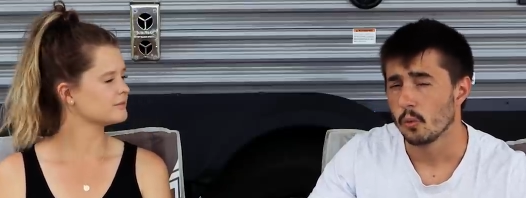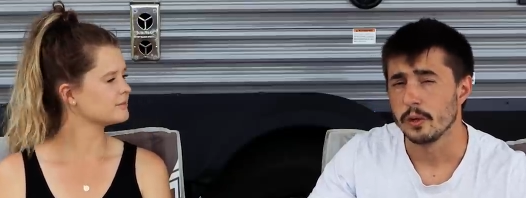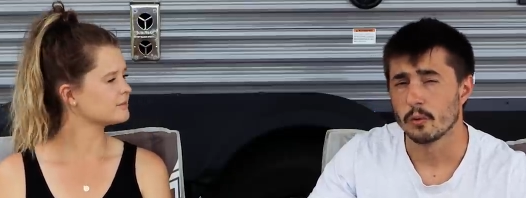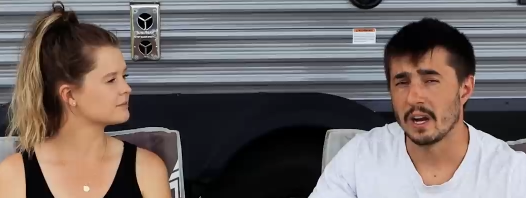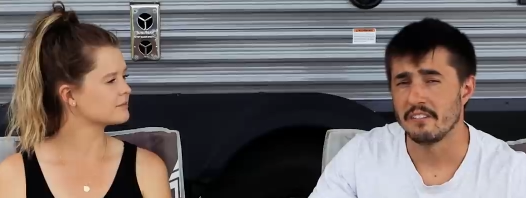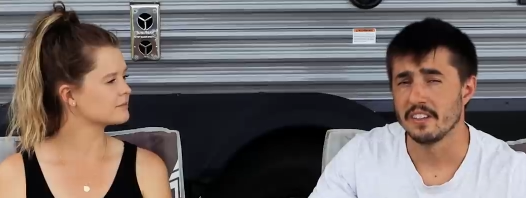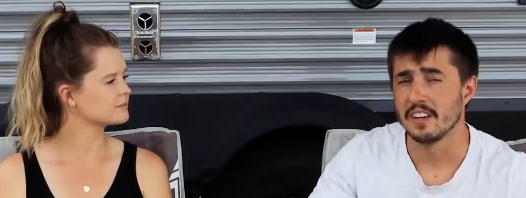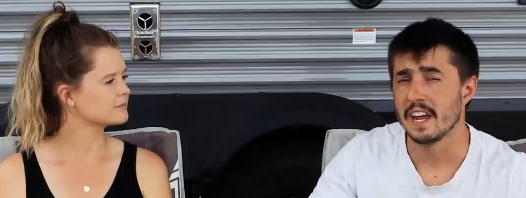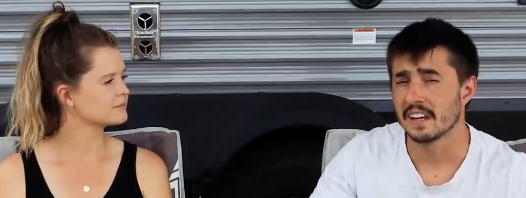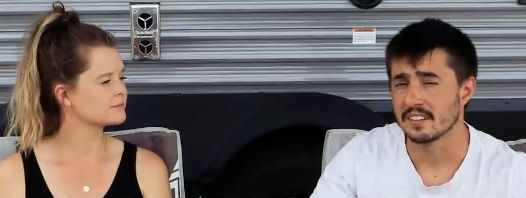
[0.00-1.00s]
Speaker 1: we arrived
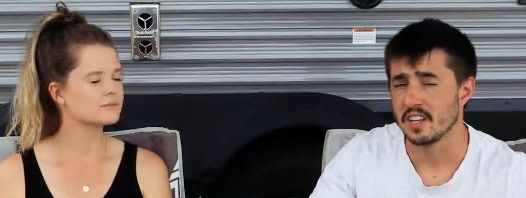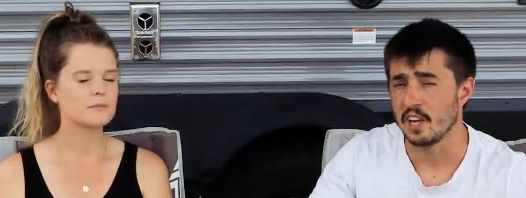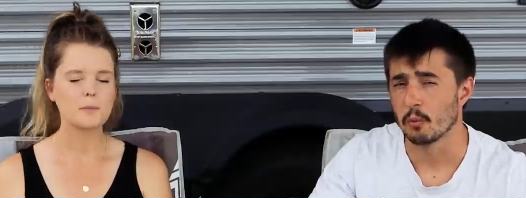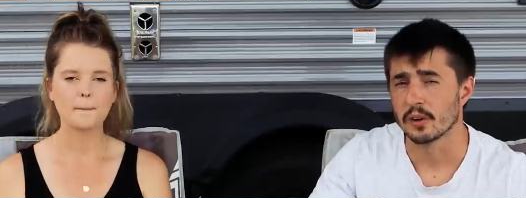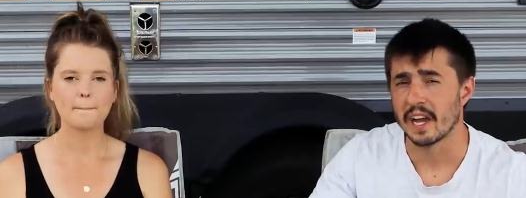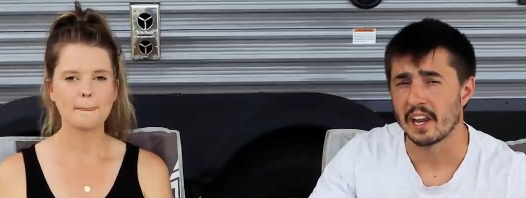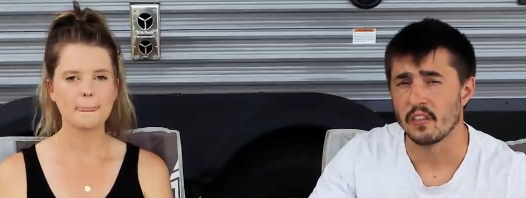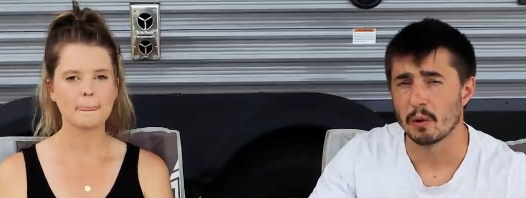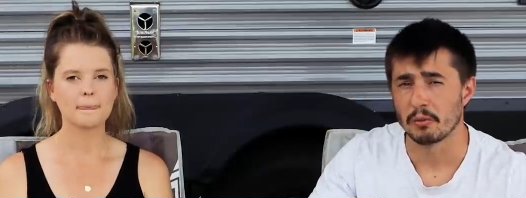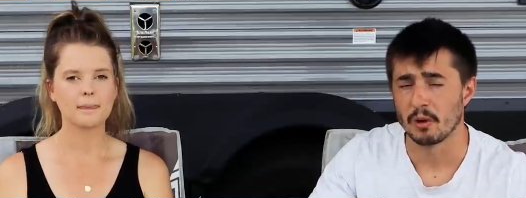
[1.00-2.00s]
the next day. We're
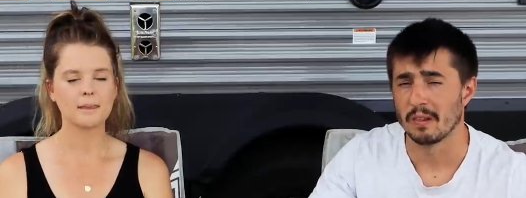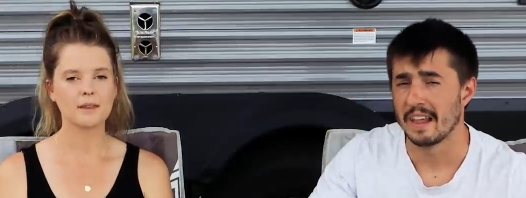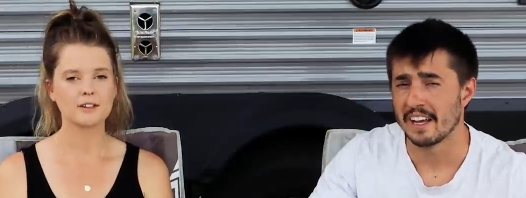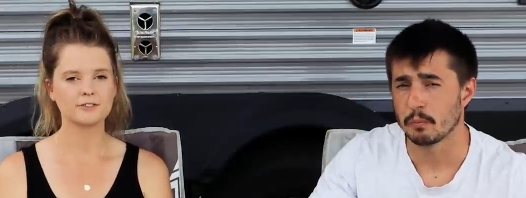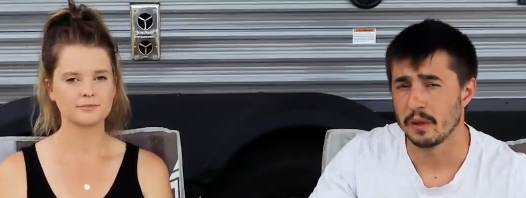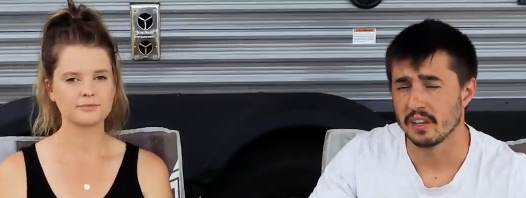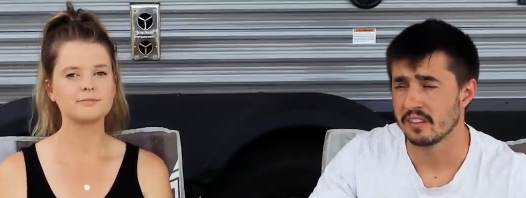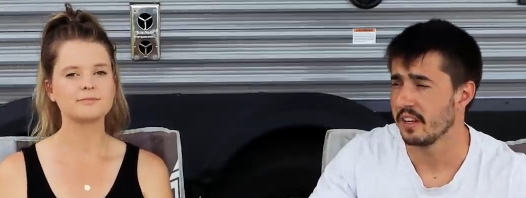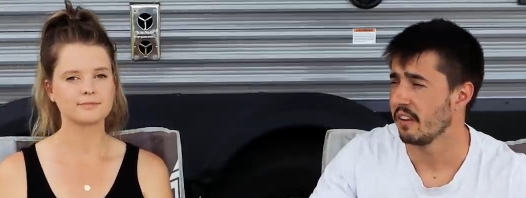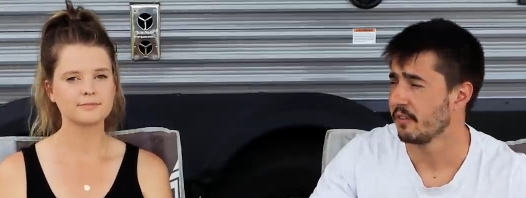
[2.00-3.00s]
getting there with our last bit
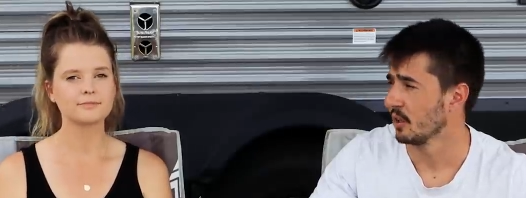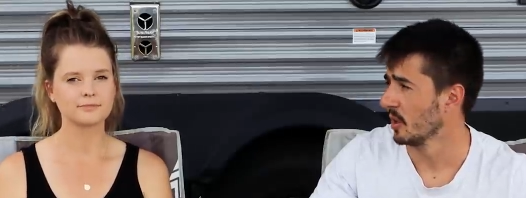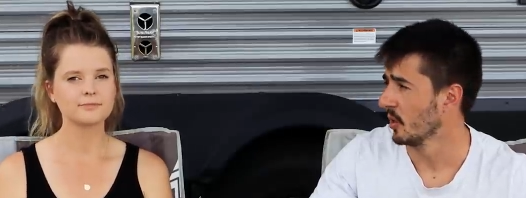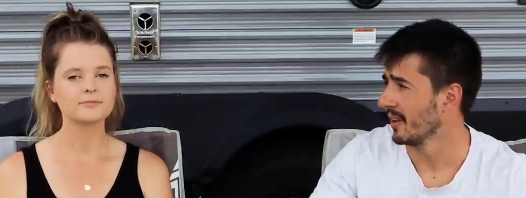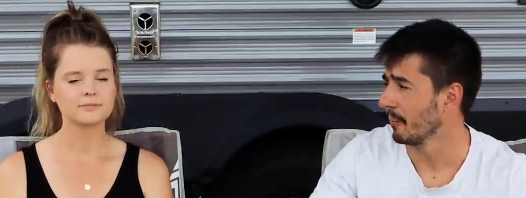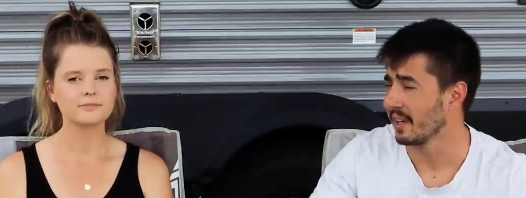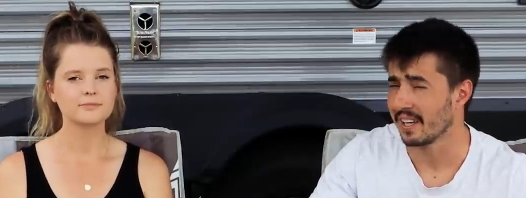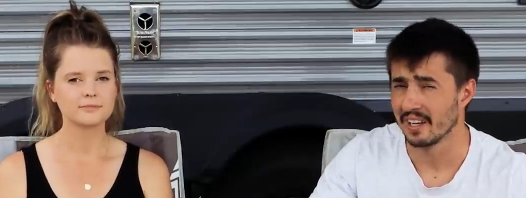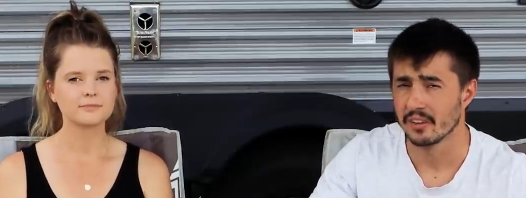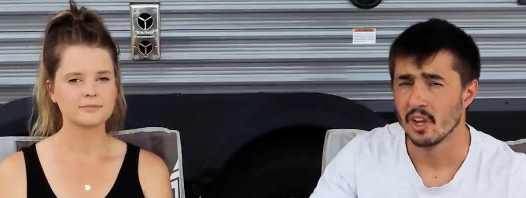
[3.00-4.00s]
of stuff to load in
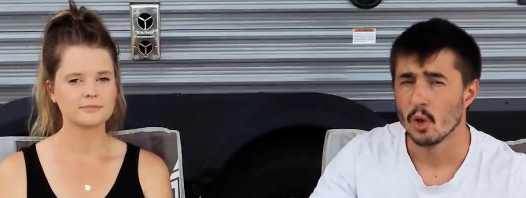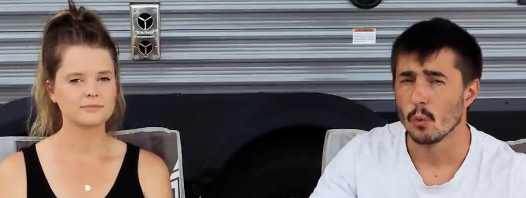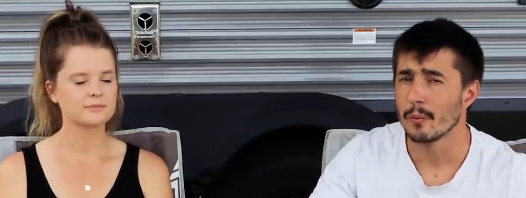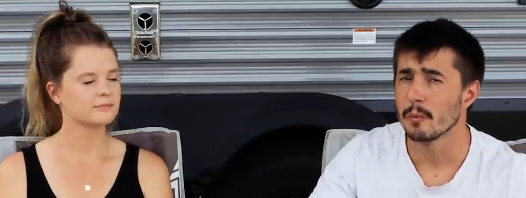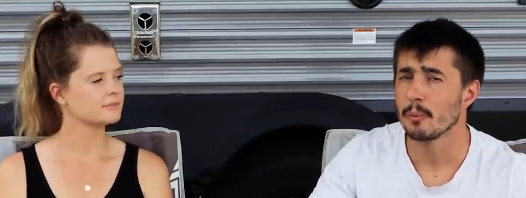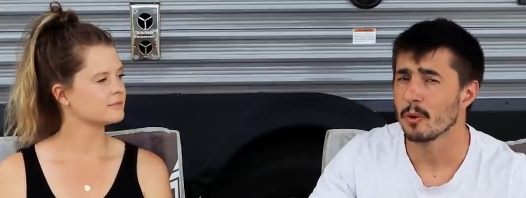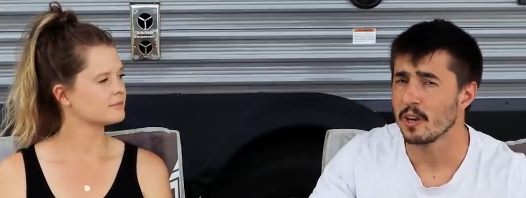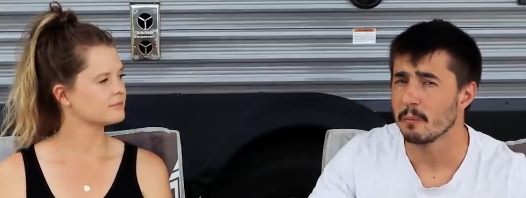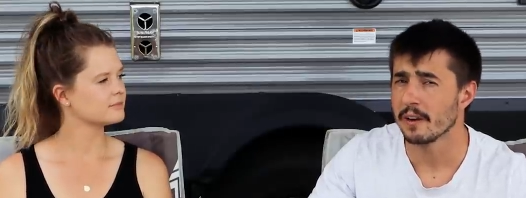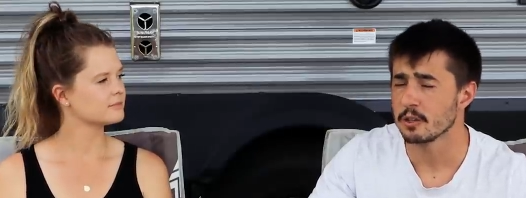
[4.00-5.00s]
because we were
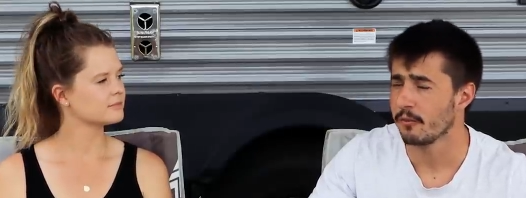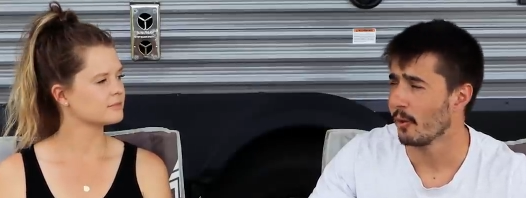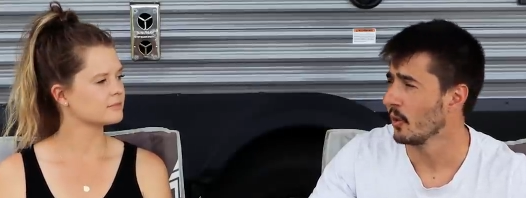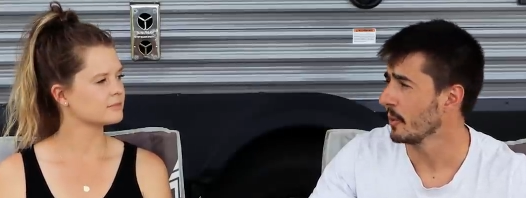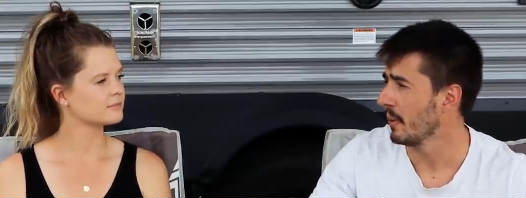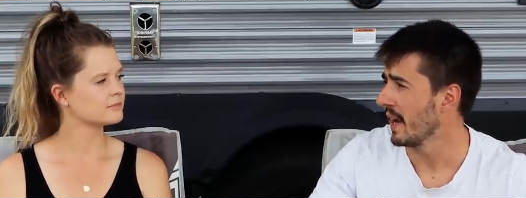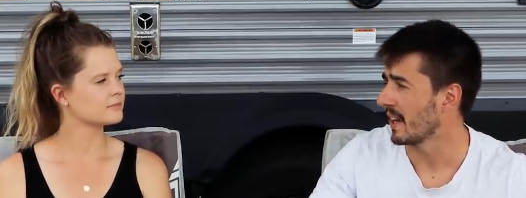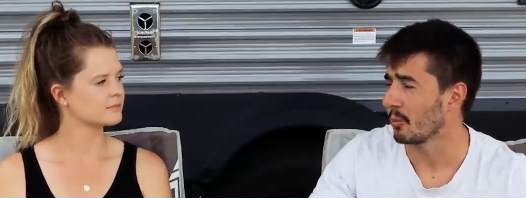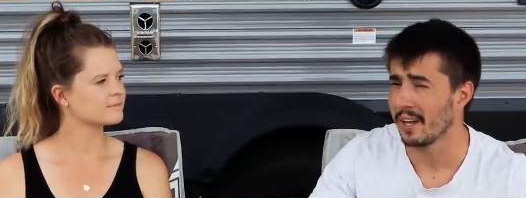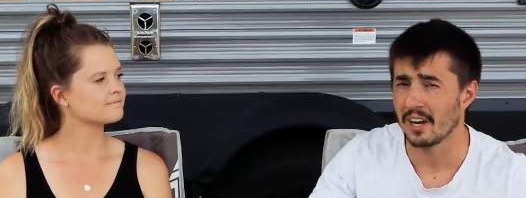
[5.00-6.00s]
pretty much fully
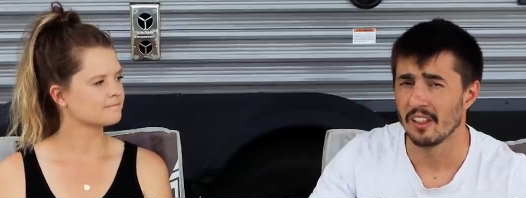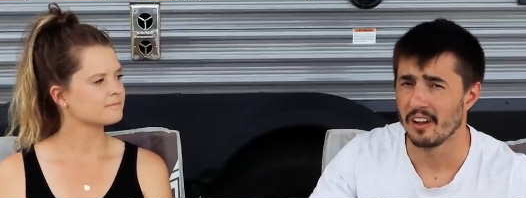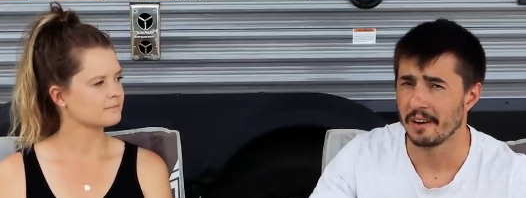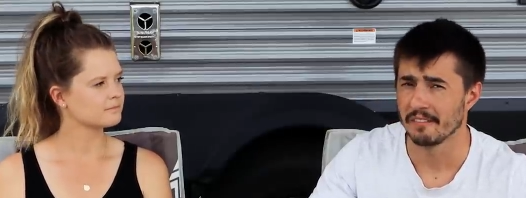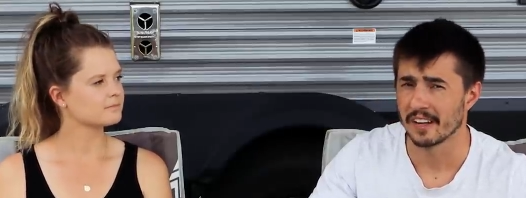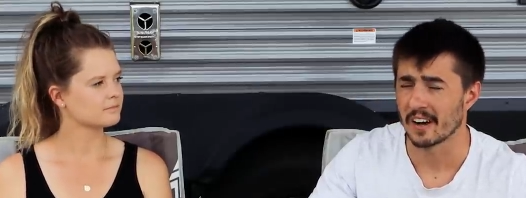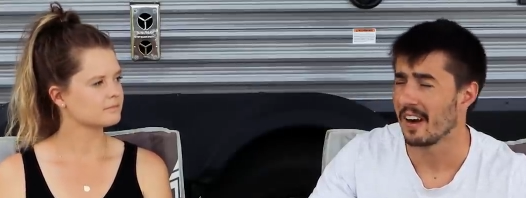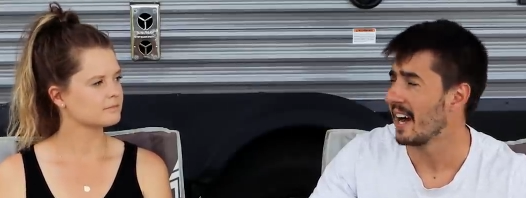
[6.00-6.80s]
packed. We had a lot of like our